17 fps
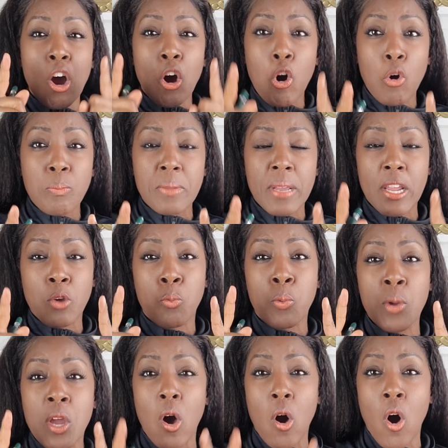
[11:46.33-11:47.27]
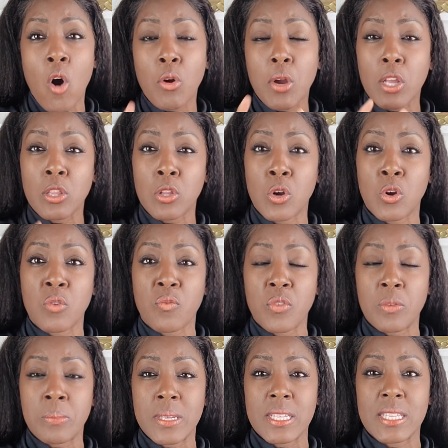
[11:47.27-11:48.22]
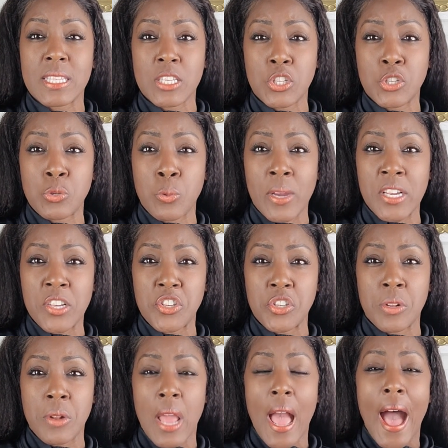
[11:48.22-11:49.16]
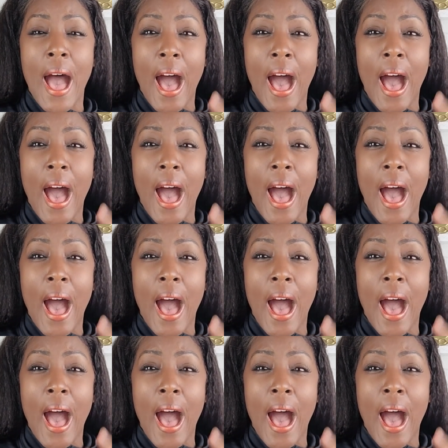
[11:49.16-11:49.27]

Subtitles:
hope that we all can learn from this situation.